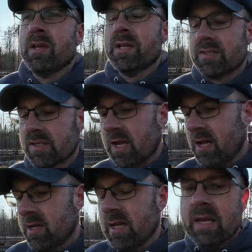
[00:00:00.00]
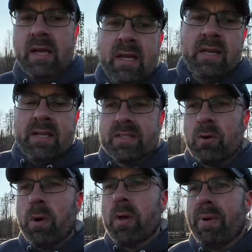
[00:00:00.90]
it's an
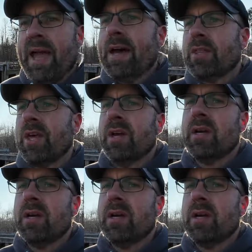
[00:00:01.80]
oil bath.